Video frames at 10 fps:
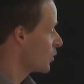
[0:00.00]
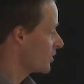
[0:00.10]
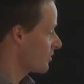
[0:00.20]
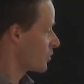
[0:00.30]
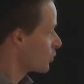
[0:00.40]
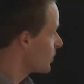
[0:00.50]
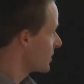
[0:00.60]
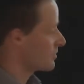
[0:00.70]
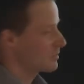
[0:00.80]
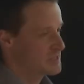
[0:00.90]
with
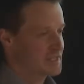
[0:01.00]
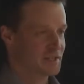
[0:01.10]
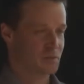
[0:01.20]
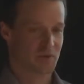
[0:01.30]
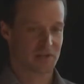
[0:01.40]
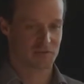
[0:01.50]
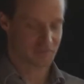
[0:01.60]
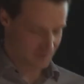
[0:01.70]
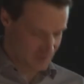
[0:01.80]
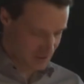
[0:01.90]
rubies from the second part of
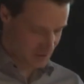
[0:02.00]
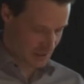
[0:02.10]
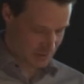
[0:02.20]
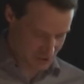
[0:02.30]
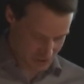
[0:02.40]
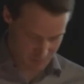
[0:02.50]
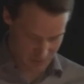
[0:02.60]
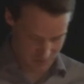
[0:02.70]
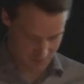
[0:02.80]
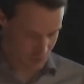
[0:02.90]
the video. I will just
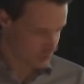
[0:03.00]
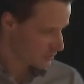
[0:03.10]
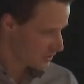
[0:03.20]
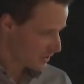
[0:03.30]
pass through.